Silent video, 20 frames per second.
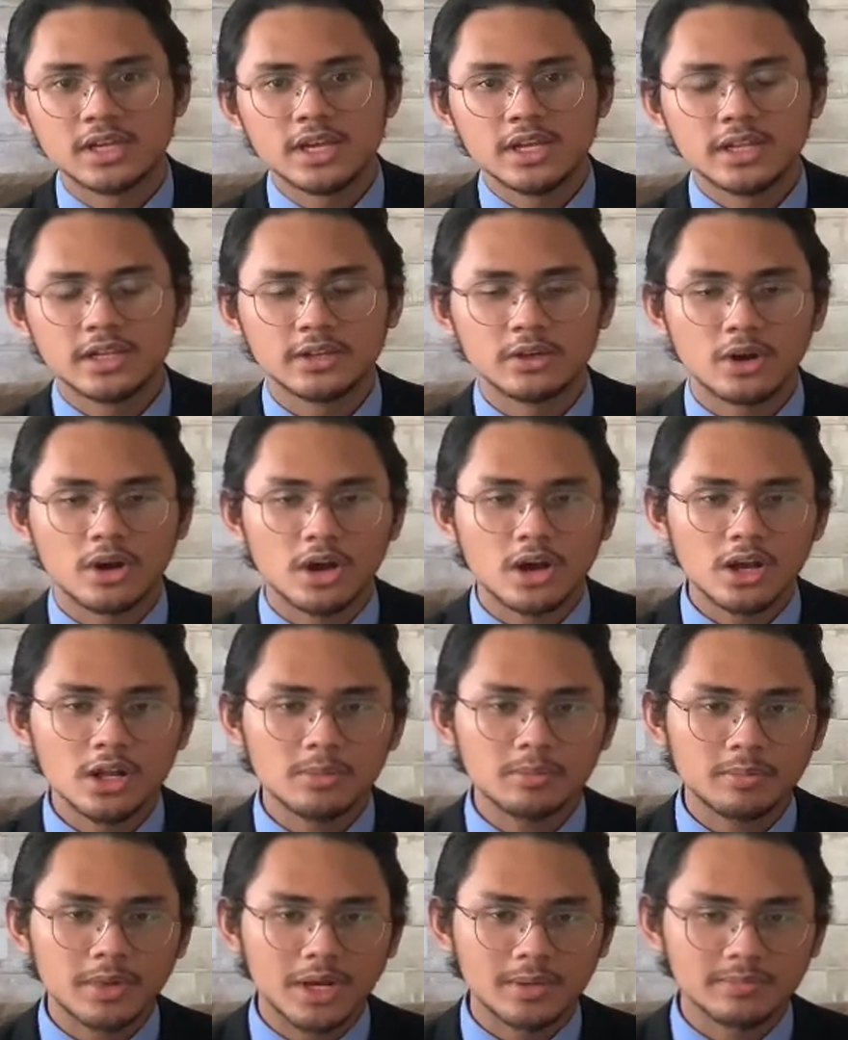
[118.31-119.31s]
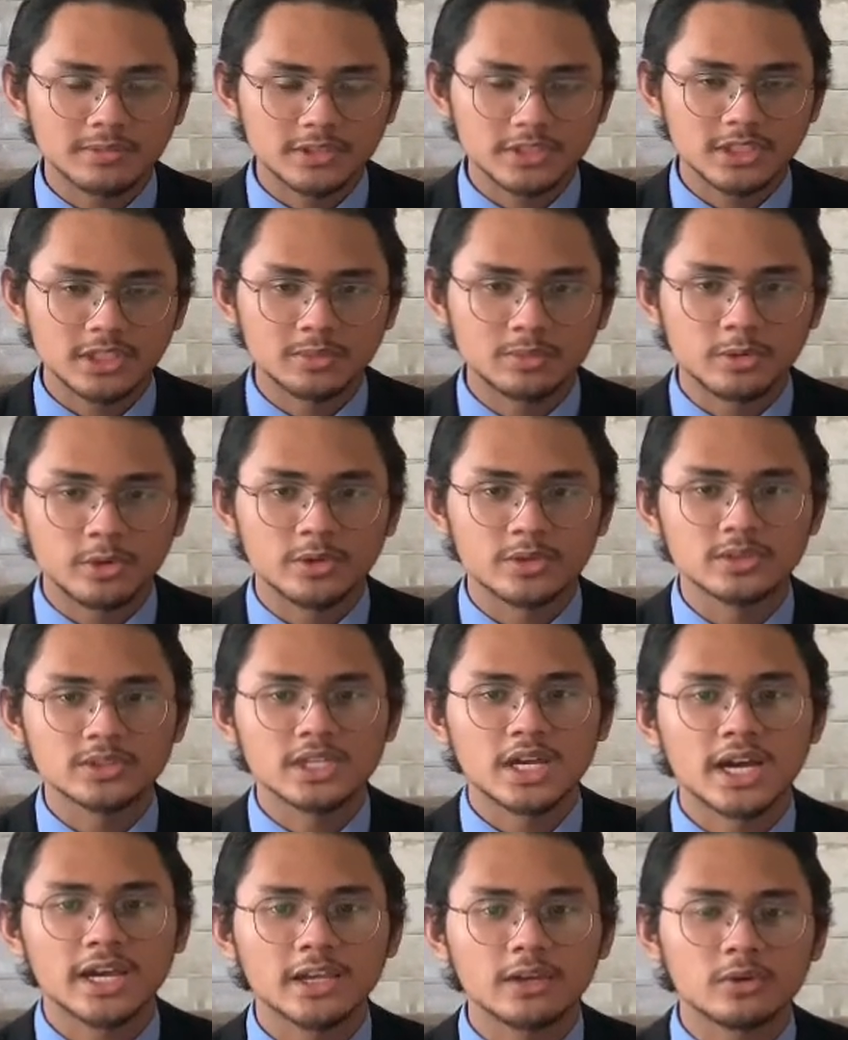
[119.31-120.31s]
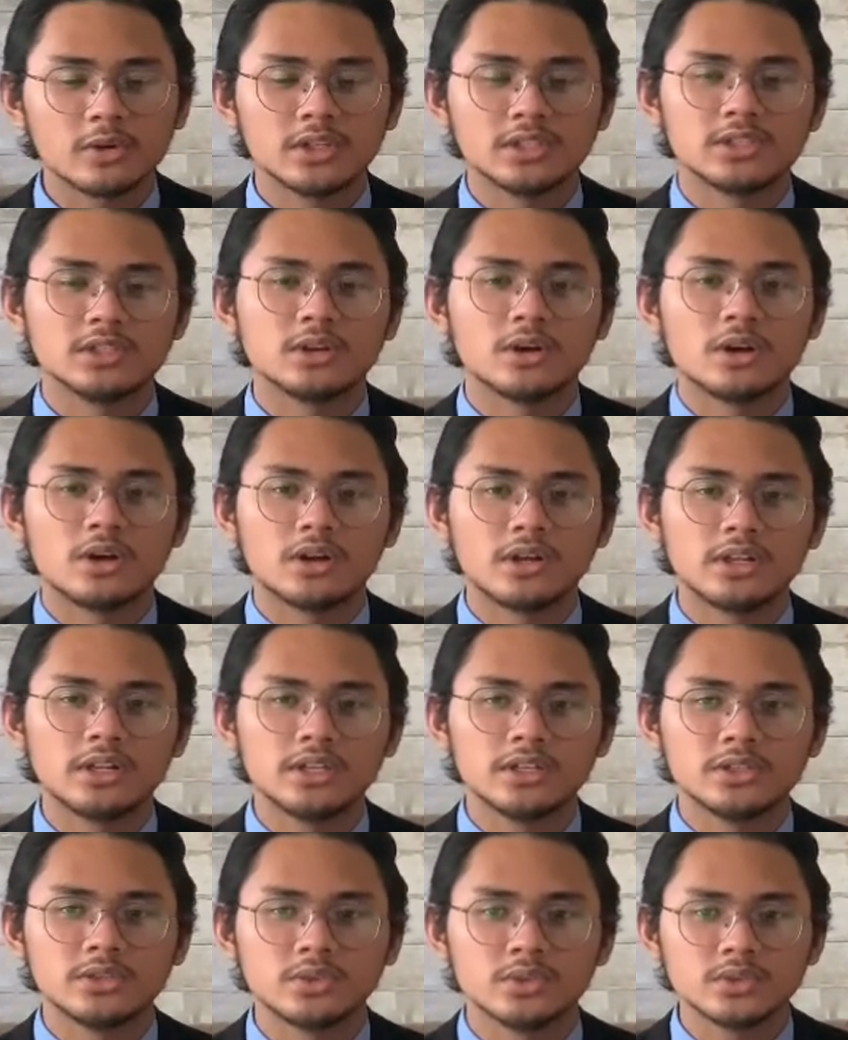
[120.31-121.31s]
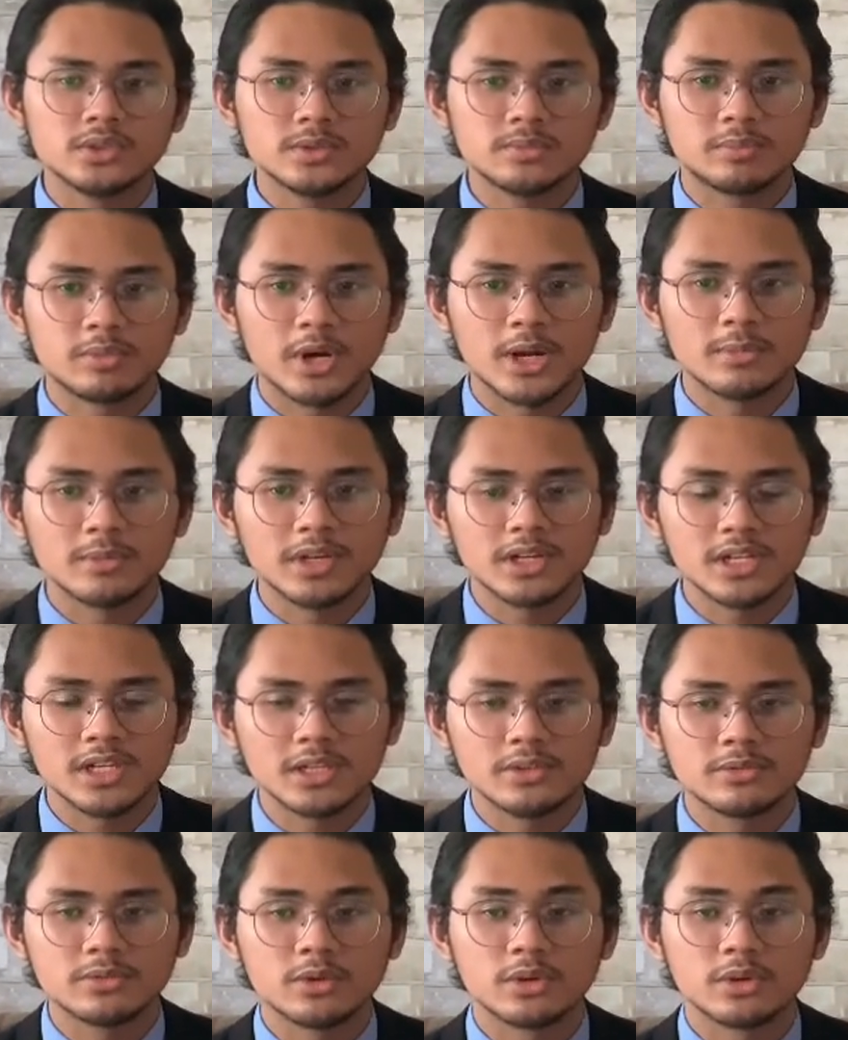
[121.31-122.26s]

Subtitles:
The oil palm tree produces high quality oil used primarily for